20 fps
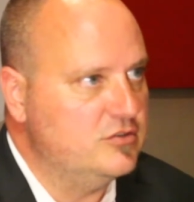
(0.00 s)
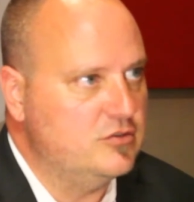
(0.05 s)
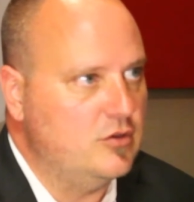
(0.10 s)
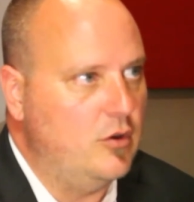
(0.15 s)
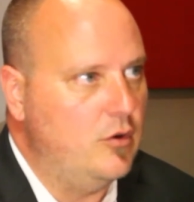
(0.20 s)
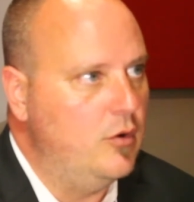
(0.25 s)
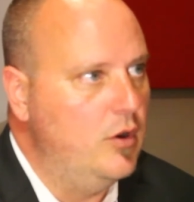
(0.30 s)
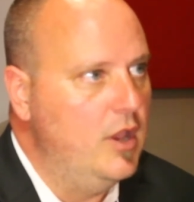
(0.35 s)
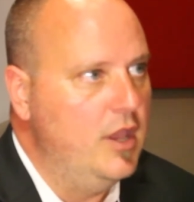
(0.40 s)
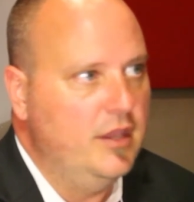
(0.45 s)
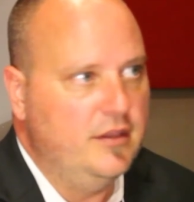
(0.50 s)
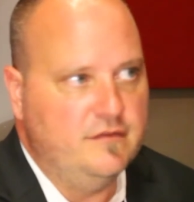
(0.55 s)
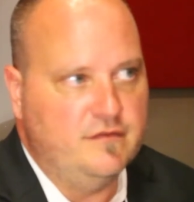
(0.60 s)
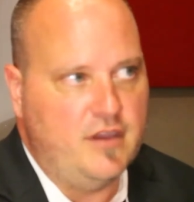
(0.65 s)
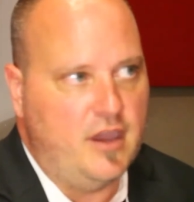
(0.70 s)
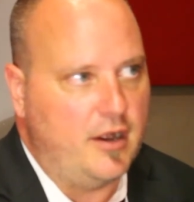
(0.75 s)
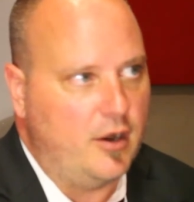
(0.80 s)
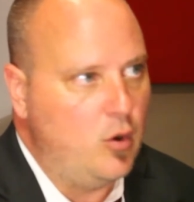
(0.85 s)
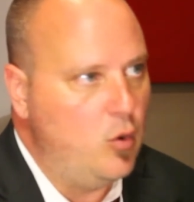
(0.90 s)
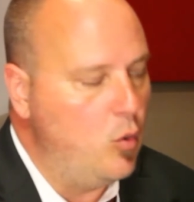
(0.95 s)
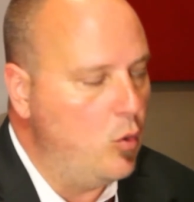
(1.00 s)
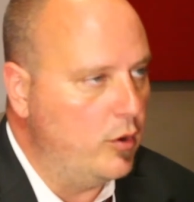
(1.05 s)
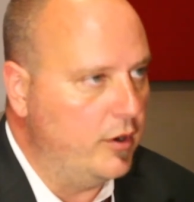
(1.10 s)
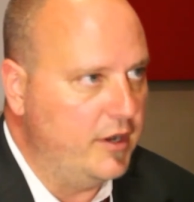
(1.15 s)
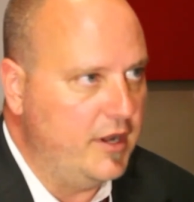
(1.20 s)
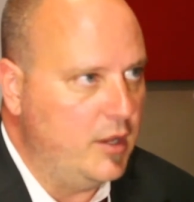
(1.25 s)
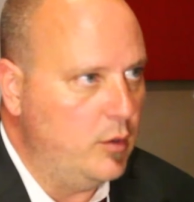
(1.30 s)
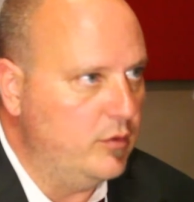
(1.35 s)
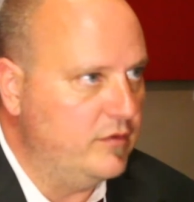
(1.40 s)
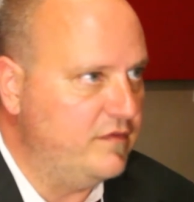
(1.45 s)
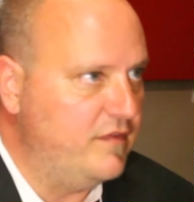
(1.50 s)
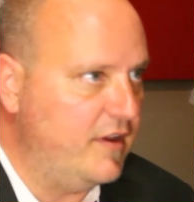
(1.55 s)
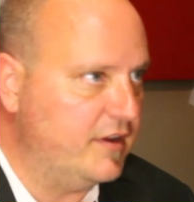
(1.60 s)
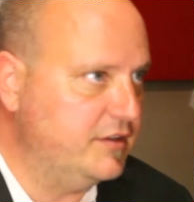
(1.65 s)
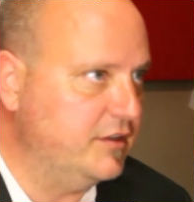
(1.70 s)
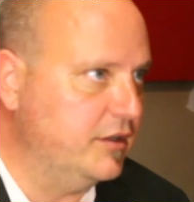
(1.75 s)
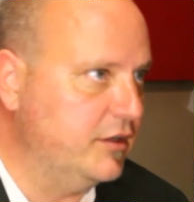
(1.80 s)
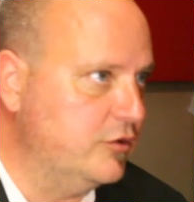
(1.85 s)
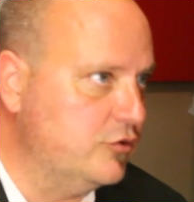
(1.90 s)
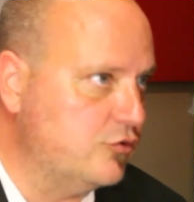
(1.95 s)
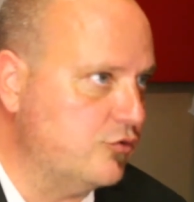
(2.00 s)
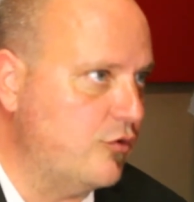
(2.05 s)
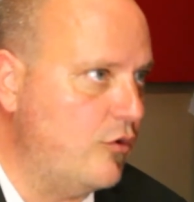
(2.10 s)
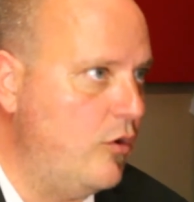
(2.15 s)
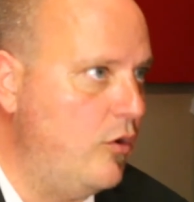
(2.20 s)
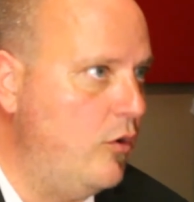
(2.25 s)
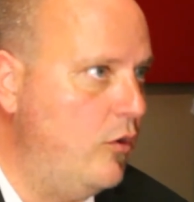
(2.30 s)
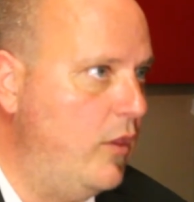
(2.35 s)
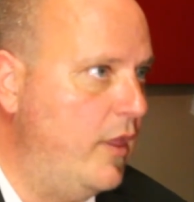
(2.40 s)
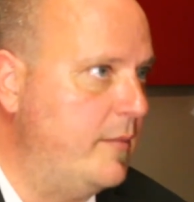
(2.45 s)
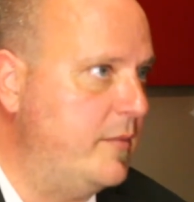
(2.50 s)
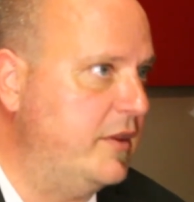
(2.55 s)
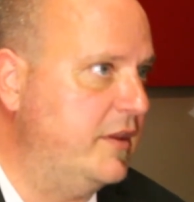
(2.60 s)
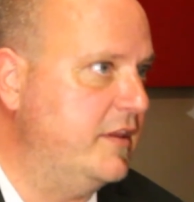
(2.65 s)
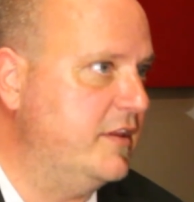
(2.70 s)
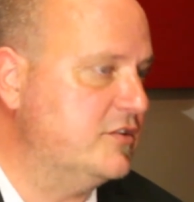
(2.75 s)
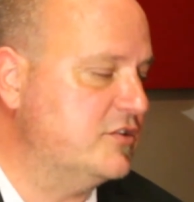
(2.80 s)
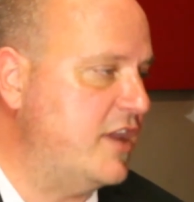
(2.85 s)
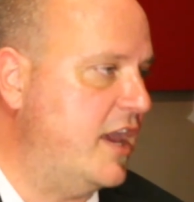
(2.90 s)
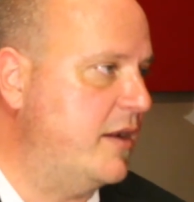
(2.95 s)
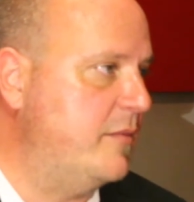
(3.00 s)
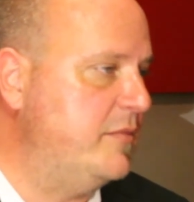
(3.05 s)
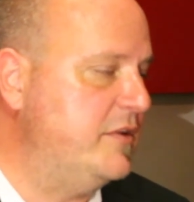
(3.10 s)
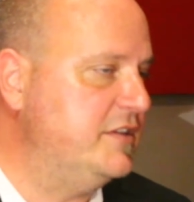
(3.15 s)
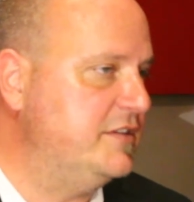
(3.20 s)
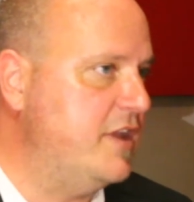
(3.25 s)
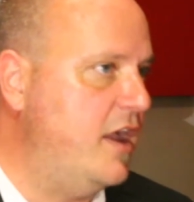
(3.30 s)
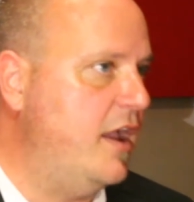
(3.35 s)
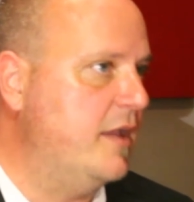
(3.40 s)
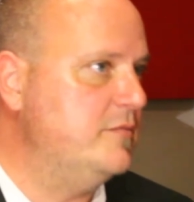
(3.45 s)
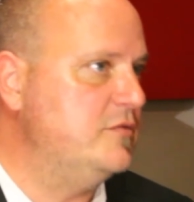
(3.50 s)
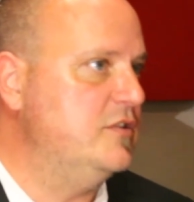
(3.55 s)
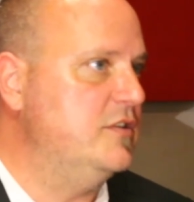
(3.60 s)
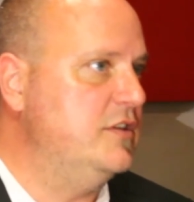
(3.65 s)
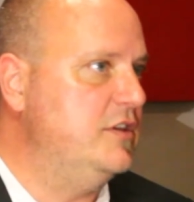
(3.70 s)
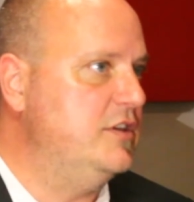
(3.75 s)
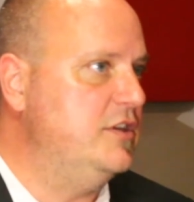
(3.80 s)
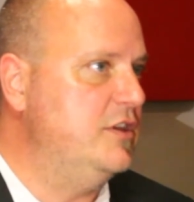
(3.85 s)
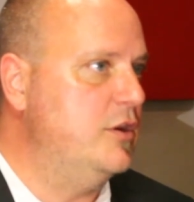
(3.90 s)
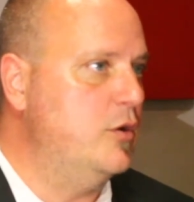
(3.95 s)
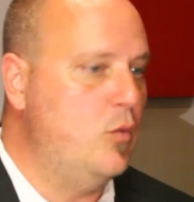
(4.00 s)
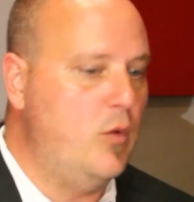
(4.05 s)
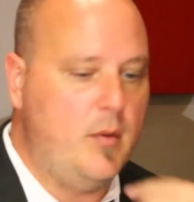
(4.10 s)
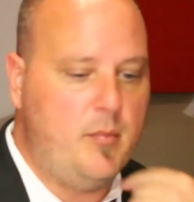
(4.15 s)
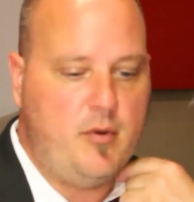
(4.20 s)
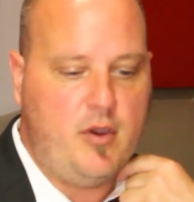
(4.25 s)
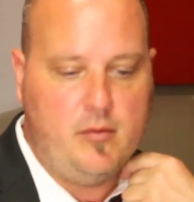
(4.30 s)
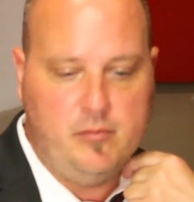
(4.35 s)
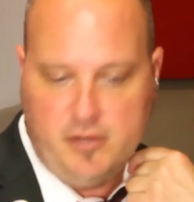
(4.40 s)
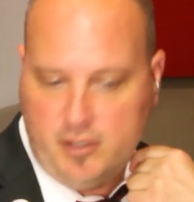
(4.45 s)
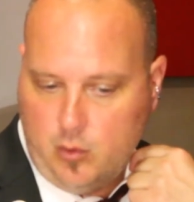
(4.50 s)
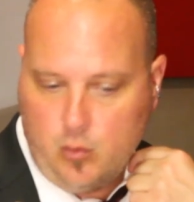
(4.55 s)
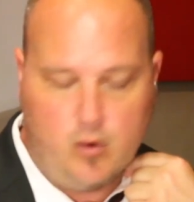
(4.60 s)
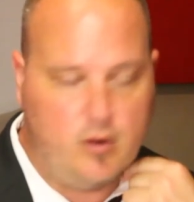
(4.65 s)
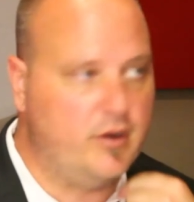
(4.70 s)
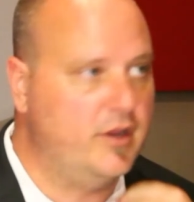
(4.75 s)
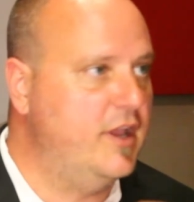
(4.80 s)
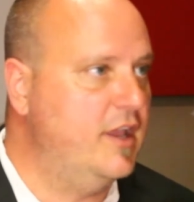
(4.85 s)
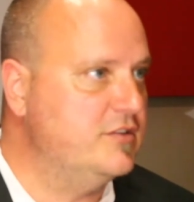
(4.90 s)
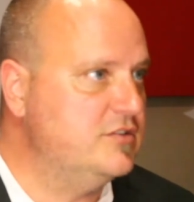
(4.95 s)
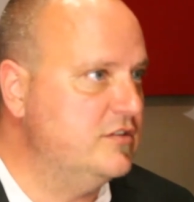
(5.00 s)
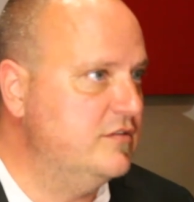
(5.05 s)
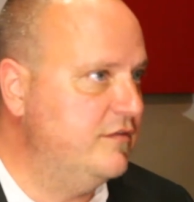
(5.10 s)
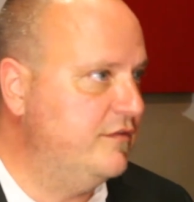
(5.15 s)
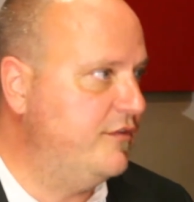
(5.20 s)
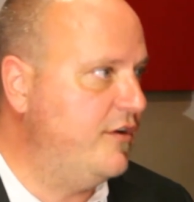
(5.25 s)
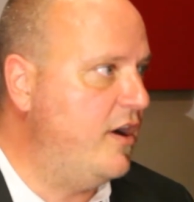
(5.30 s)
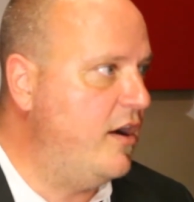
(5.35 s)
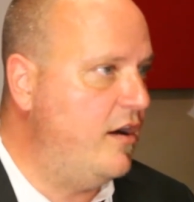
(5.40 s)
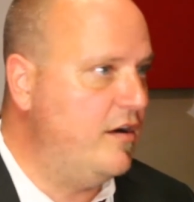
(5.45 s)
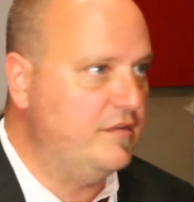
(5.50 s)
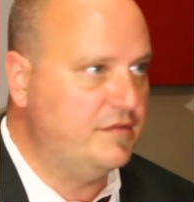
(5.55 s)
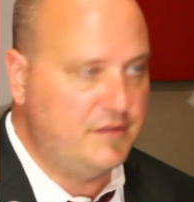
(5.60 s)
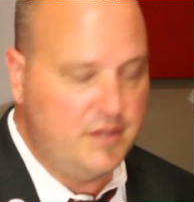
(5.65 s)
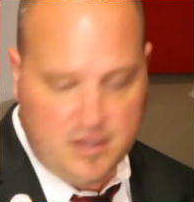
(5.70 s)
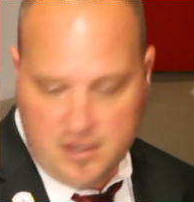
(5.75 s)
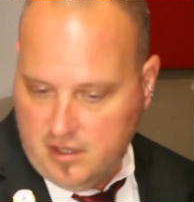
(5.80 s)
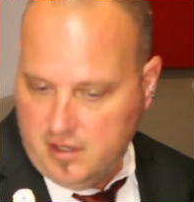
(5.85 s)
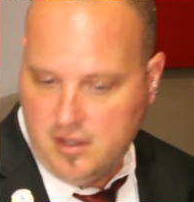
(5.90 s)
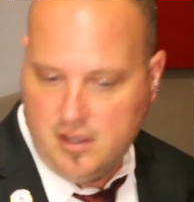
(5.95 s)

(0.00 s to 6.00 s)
So you've got to coordinate with vector control. I mean, there's got to be times of the year where public work gets involved,